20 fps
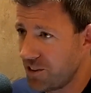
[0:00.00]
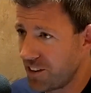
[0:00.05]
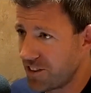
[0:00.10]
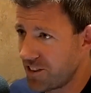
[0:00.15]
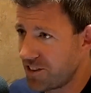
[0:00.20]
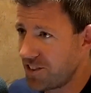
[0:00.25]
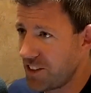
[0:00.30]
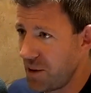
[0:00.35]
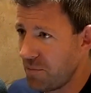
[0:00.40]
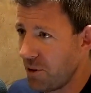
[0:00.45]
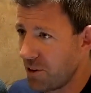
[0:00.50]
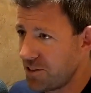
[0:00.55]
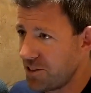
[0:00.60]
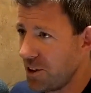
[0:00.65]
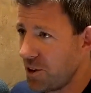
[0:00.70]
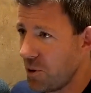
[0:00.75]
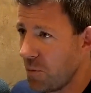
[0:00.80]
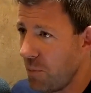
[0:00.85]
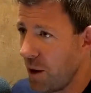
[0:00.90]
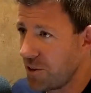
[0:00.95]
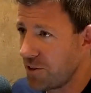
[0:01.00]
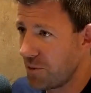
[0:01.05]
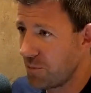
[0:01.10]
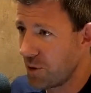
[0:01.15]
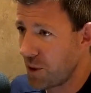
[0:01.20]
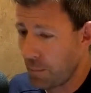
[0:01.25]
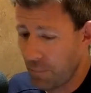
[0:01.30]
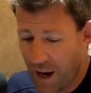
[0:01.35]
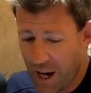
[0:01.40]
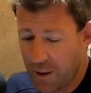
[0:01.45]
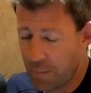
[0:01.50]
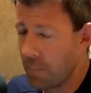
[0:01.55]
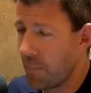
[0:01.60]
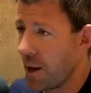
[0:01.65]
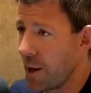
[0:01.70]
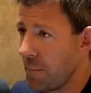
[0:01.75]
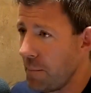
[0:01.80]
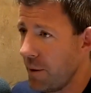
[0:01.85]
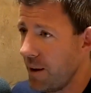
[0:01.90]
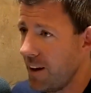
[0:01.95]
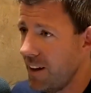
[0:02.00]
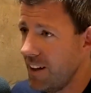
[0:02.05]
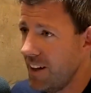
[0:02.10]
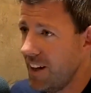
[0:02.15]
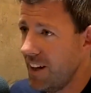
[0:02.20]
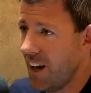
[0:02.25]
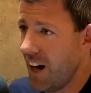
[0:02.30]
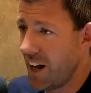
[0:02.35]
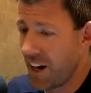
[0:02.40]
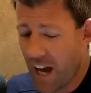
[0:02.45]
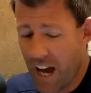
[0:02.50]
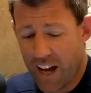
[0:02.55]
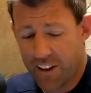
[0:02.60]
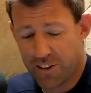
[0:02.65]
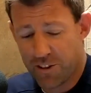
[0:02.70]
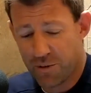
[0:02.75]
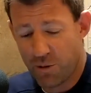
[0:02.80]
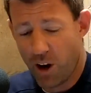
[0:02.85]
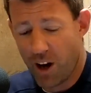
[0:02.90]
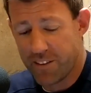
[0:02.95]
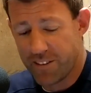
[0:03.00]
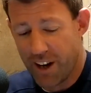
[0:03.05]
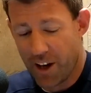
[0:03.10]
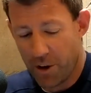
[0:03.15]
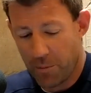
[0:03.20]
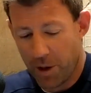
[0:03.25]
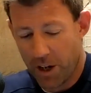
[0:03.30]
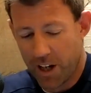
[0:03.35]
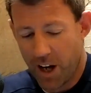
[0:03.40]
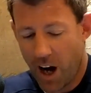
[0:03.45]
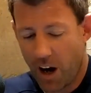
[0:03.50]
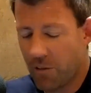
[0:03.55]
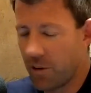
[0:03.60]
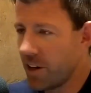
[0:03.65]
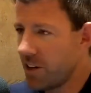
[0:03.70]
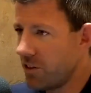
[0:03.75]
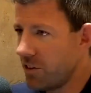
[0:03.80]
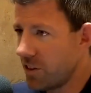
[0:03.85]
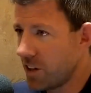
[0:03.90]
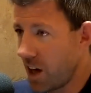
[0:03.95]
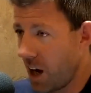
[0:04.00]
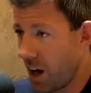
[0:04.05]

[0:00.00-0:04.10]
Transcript: I had to sit in my single bedroom with a pad and paper, and I had to write down on my current